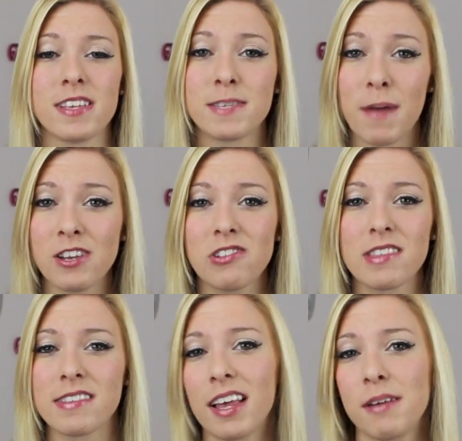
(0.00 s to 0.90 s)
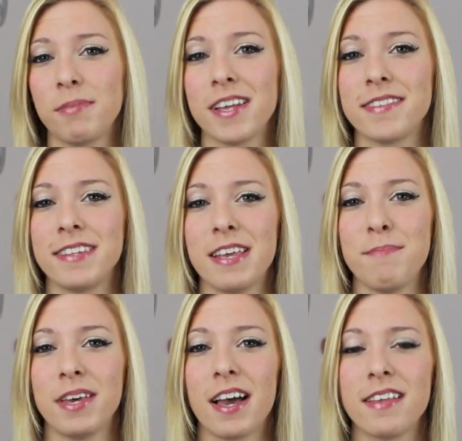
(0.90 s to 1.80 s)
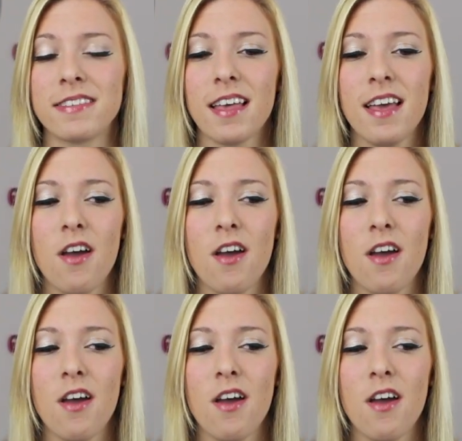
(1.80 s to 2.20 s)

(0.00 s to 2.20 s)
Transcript: especially the second place team, because